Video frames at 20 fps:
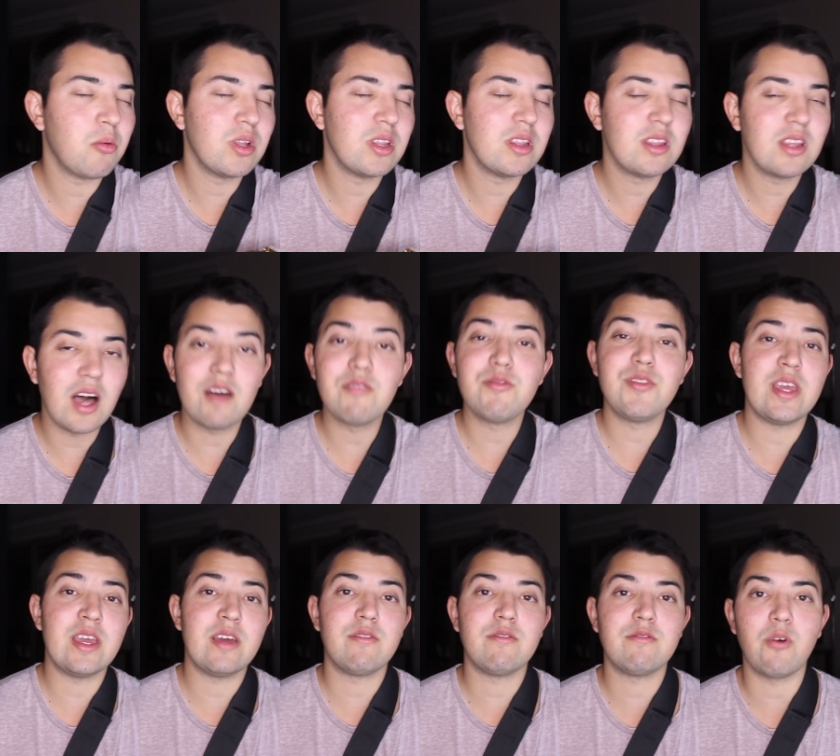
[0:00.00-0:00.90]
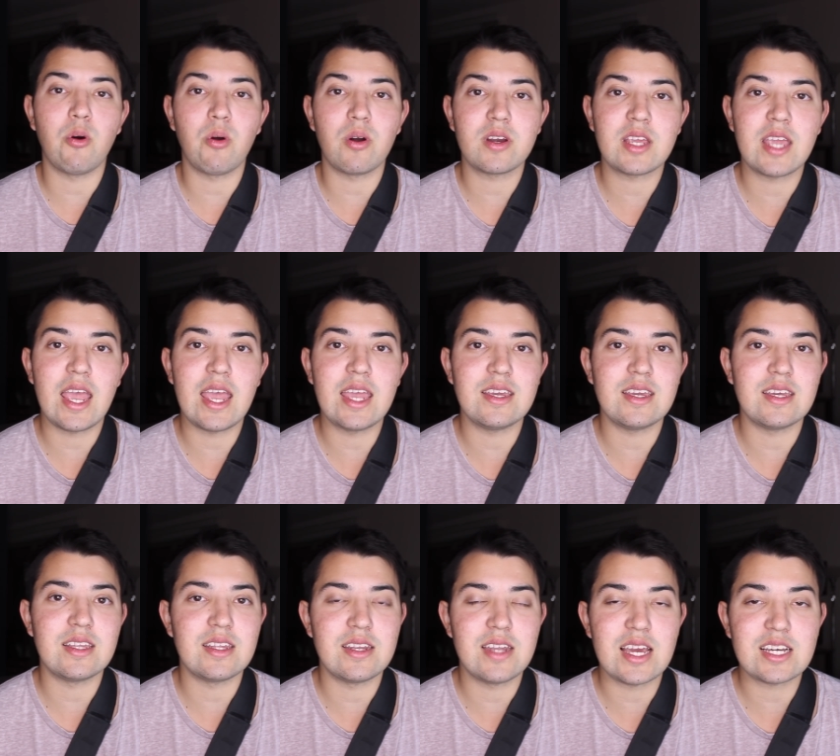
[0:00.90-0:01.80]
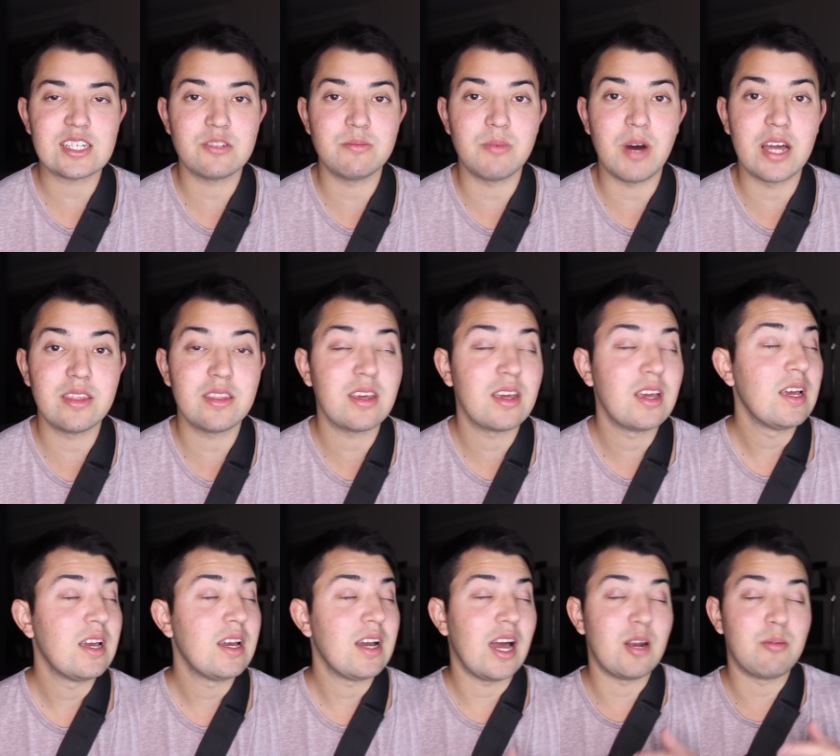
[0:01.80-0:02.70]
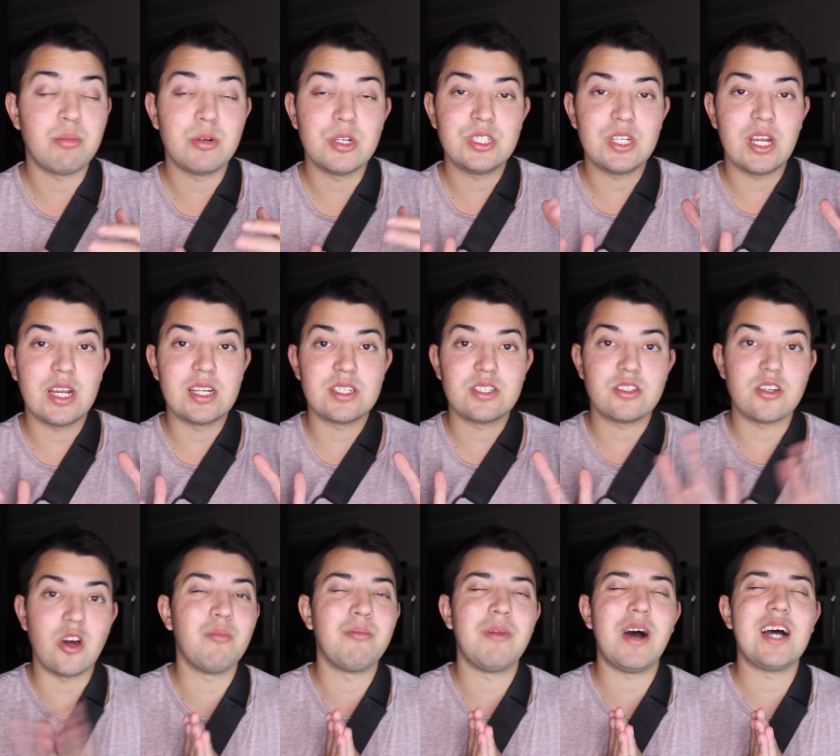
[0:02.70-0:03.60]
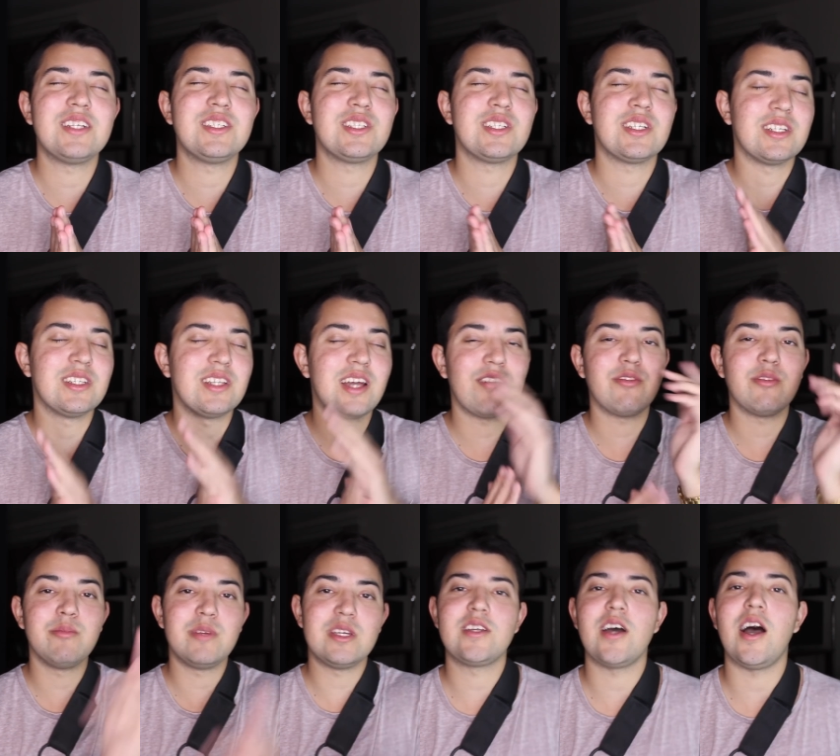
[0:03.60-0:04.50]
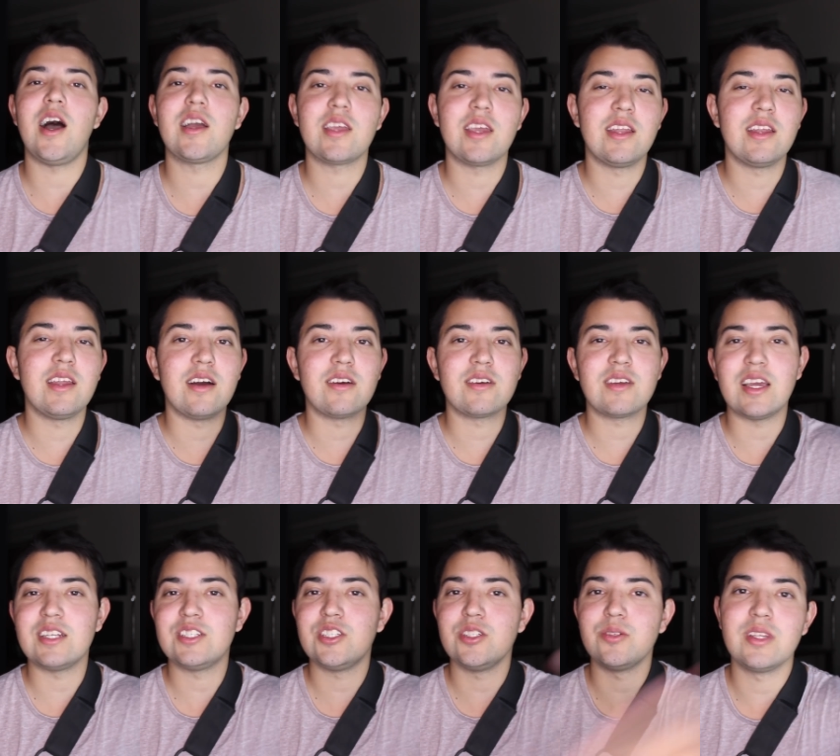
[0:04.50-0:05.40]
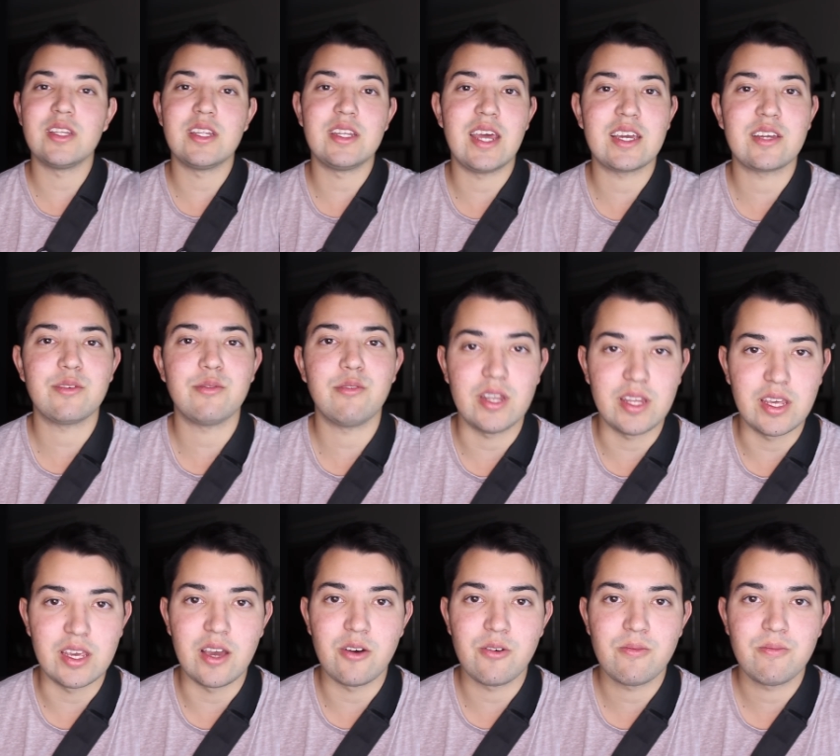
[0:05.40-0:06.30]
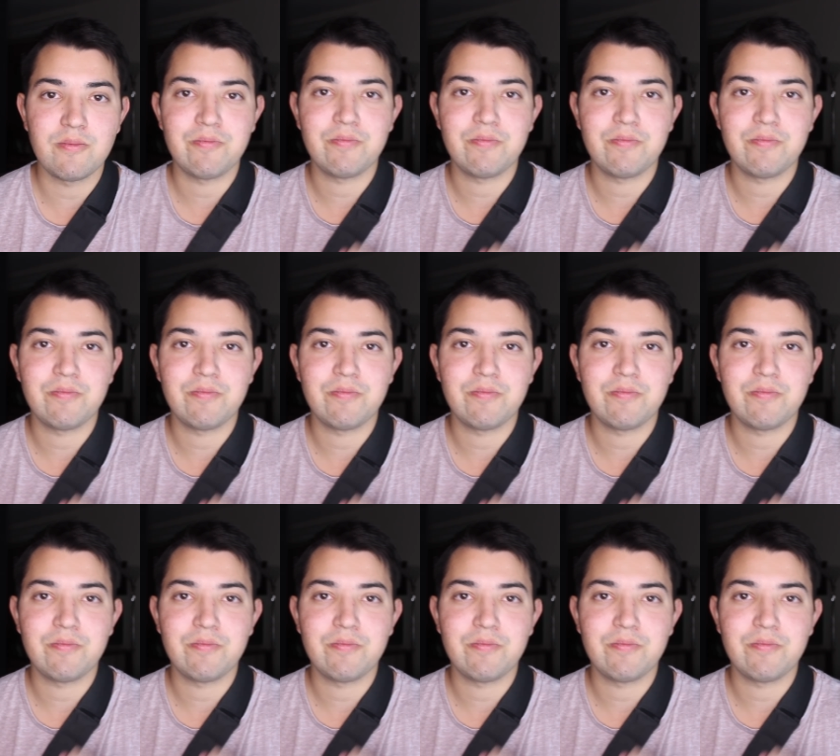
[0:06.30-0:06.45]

Would love to hit 4K in the next month. I'd appreciate it so much. Enough of me talking. I'll catch you in the next video.